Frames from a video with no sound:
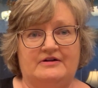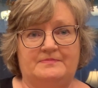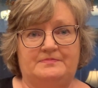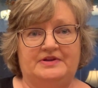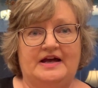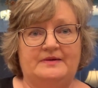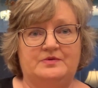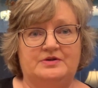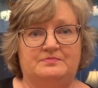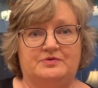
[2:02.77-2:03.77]

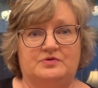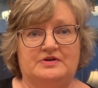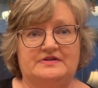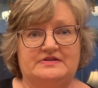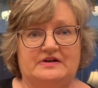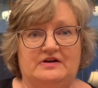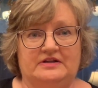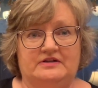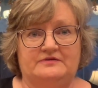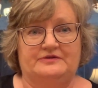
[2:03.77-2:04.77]
plywood boards
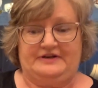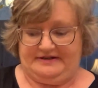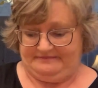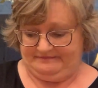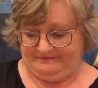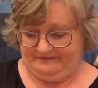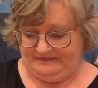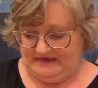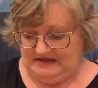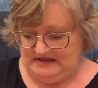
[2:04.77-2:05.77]
all over it.
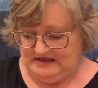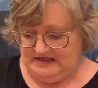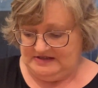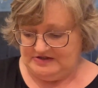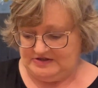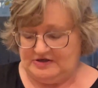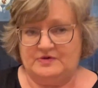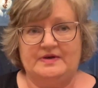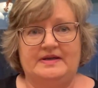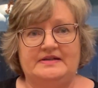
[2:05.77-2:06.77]

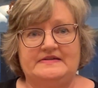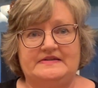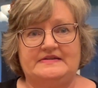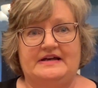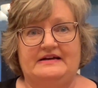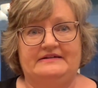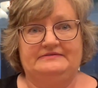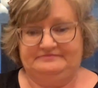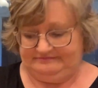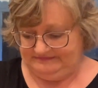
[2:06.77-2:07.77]
So it's
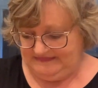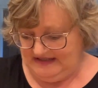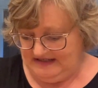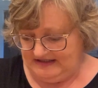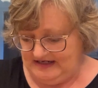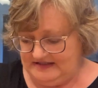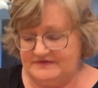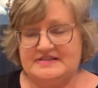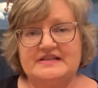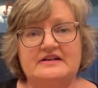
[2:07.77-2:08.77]
kind of
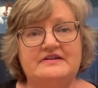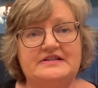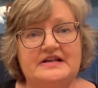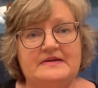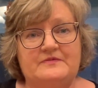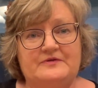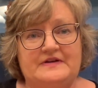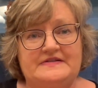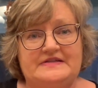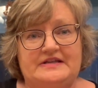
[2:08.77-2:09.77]
a scary time for
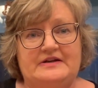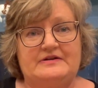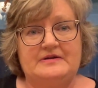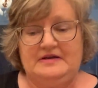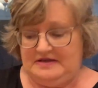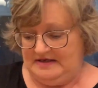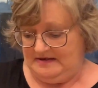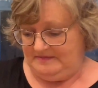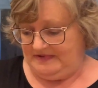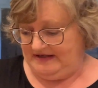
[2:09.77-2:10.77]
us here,
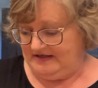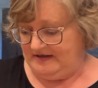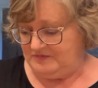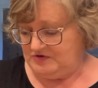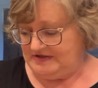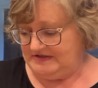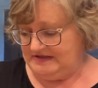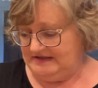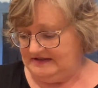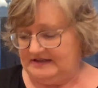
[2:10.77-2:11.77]
but I'm
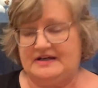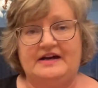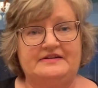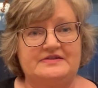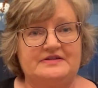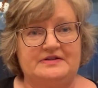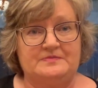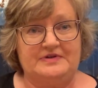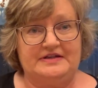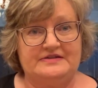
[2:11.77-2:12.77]
trusting that God is going to
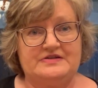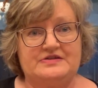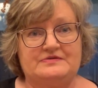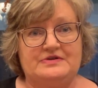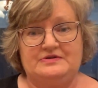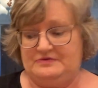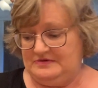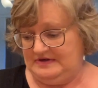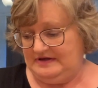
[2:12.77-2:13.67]
bring us through